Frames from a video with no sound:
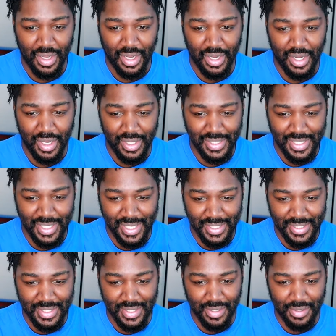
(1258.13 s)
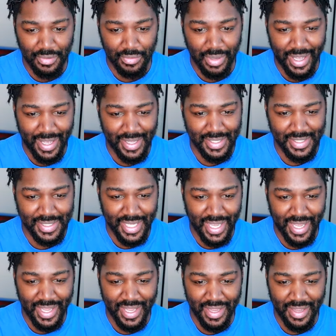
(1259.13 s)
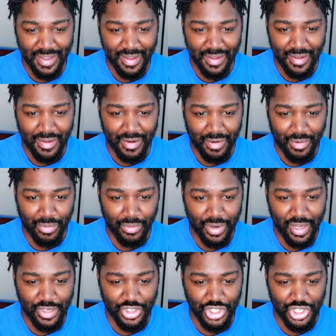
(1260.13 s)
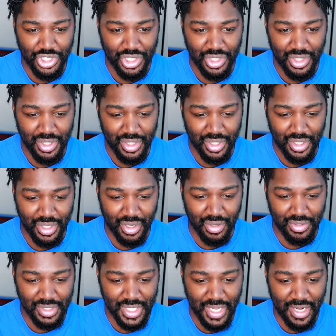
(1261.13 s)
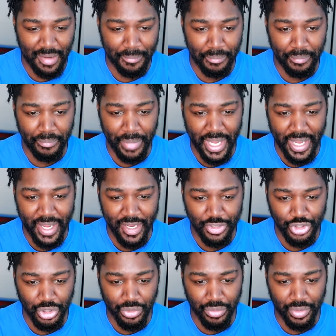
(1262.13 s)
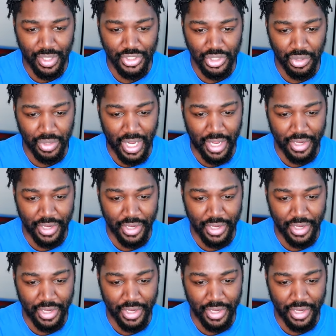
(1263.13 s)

uh, Genta who has a crush you know I'm saying, a major crush on